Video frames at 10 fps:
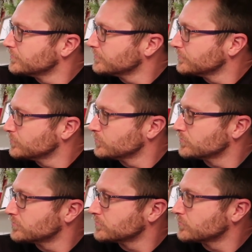
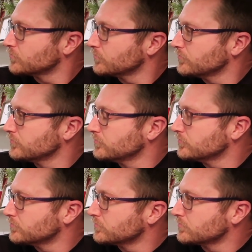
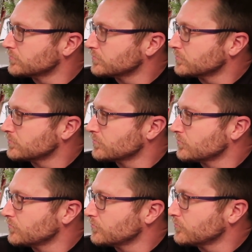
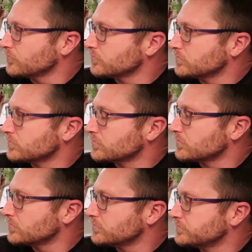
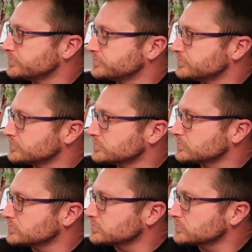(silent)